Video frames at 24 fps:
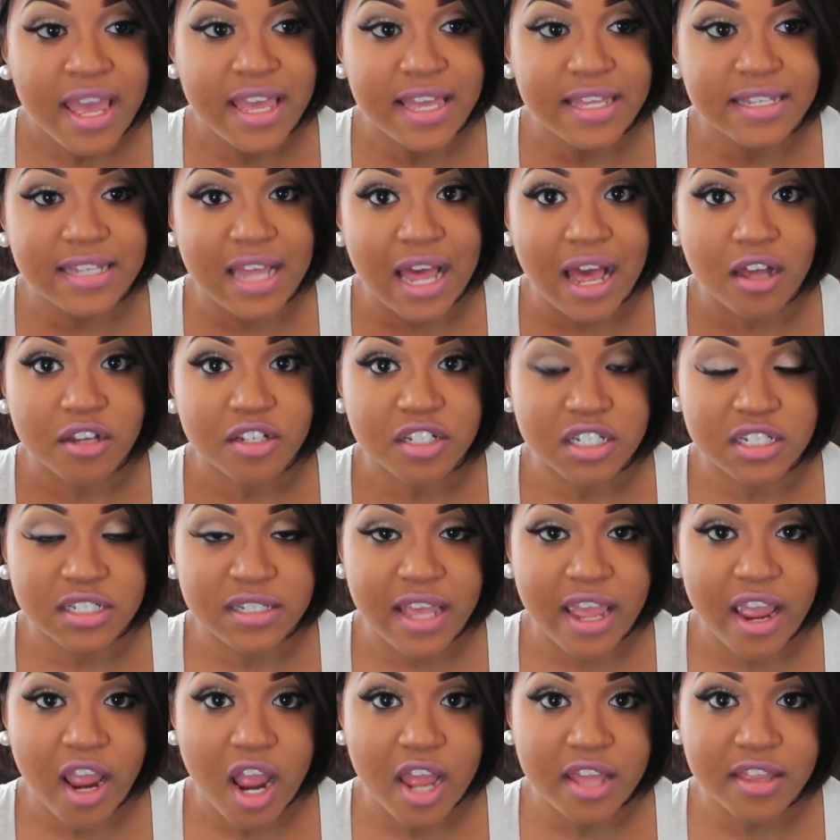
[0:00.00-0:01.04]
is I'll
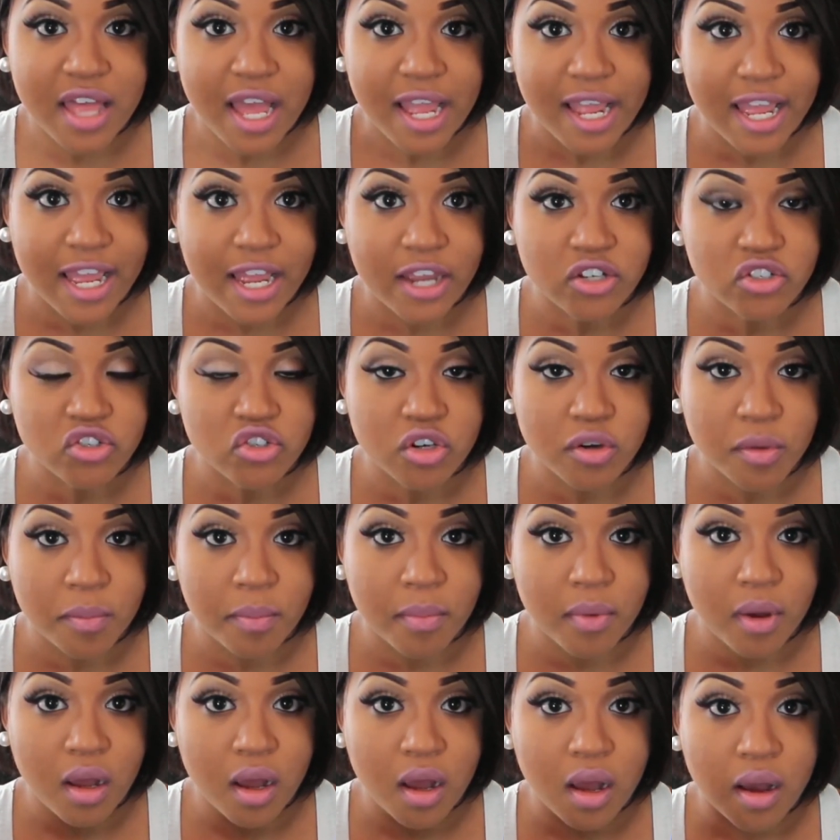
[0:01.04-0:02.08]
just carry like extra
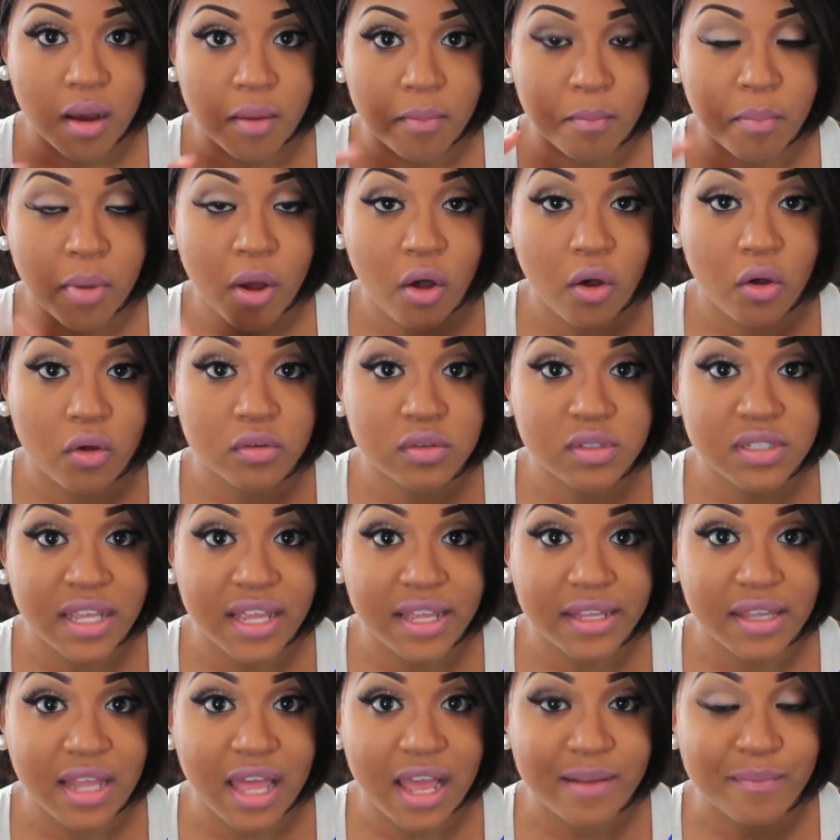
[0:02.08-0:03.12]
um, bowls
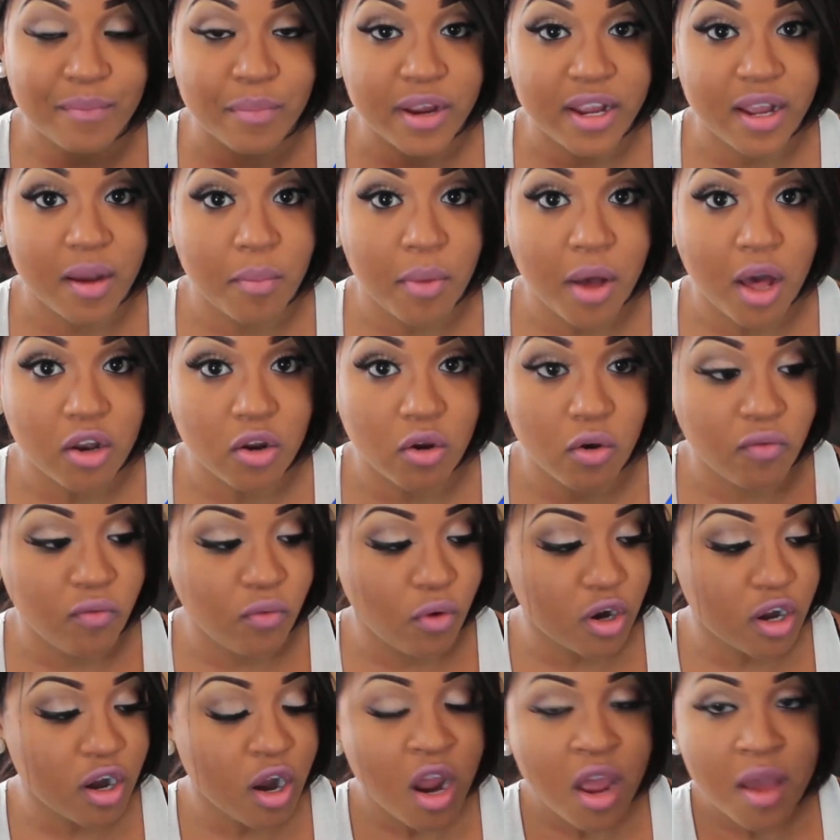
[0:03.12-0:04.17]
and like bring a bottle of
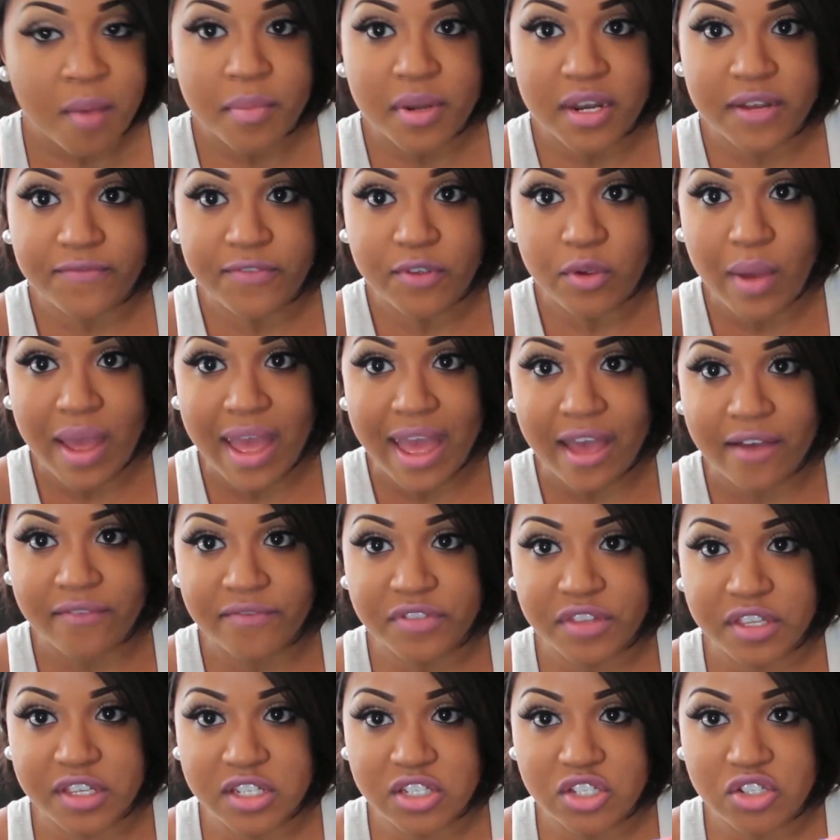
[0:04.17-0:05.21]
water but if you
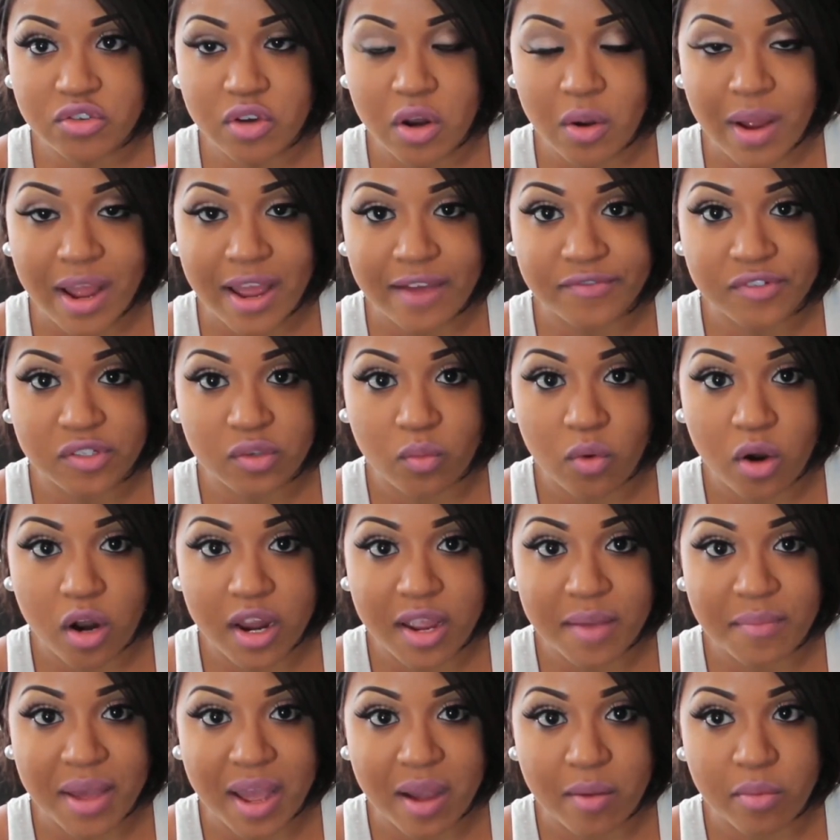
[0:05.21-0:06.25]
have this you don't have to
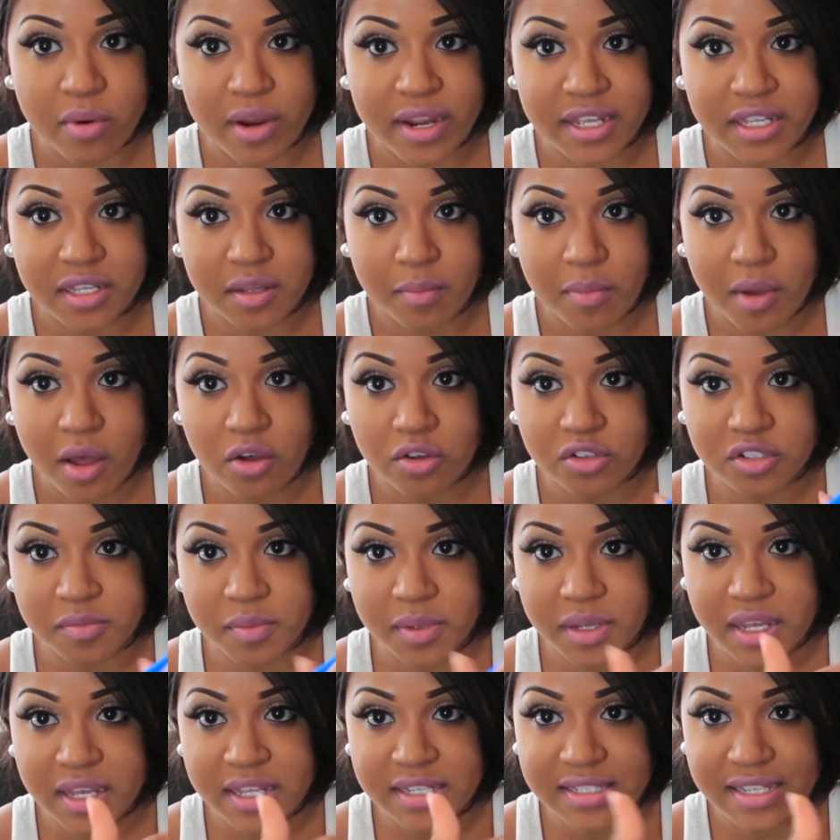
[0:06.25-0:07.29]
worry about bringing the bowls
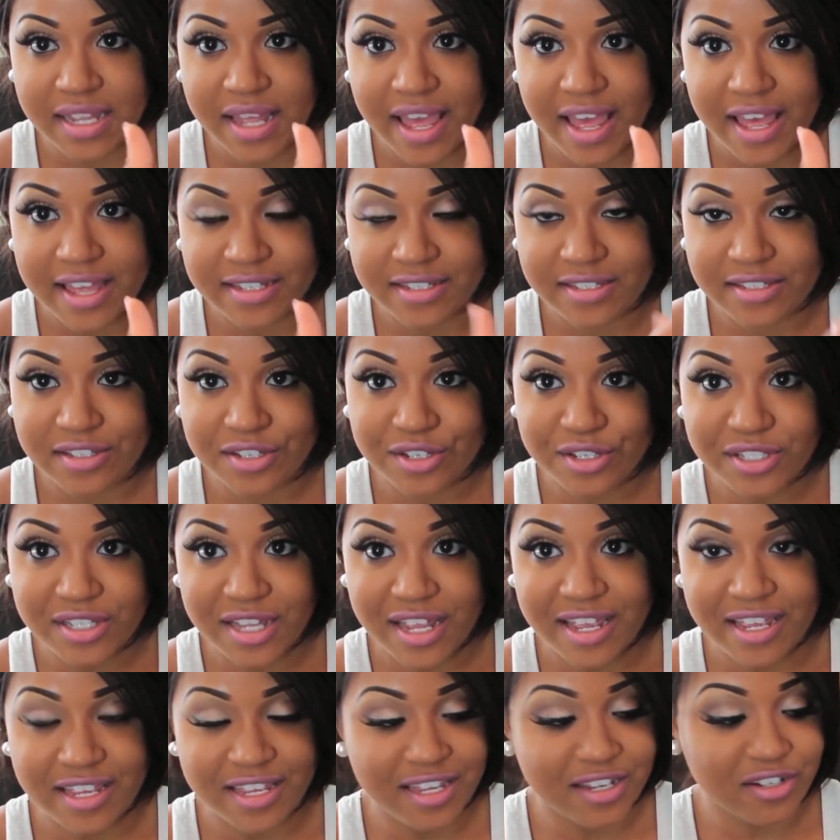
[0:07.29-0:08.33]
because it has this
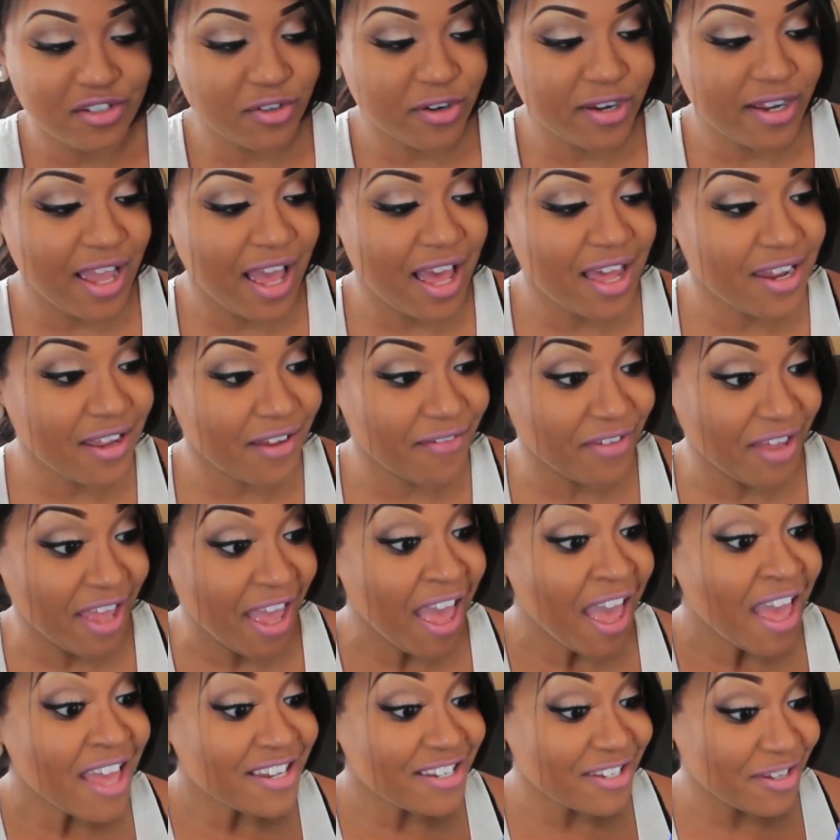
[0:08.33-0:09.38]
and he can drink out of
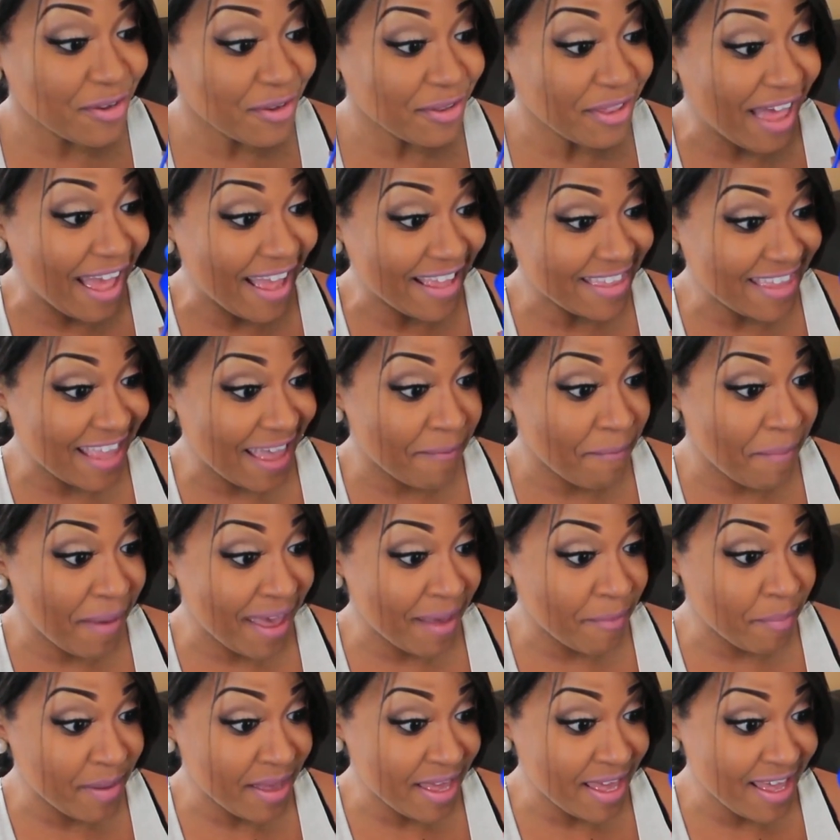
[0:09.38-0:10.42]
it do you like that
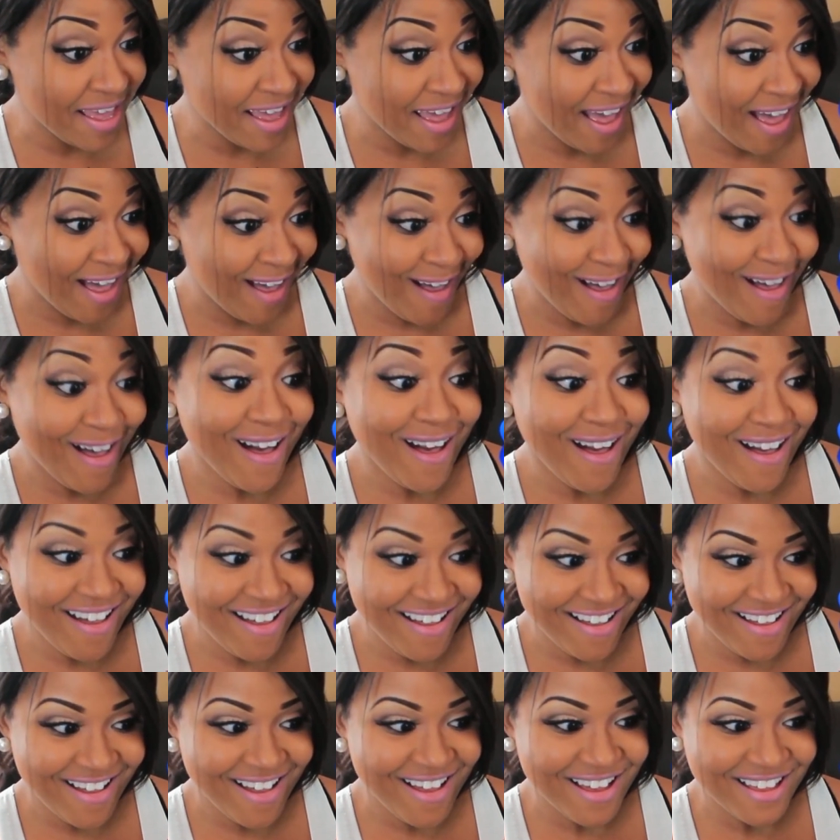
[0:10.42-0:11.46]
baby?
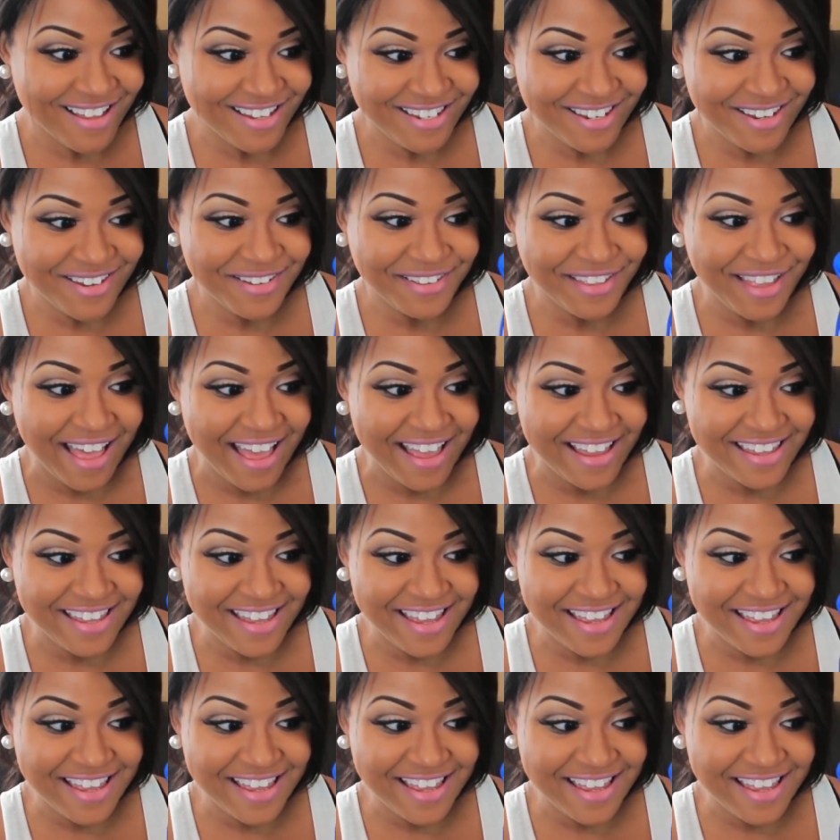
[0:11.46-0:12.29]
Uh-huh, do you like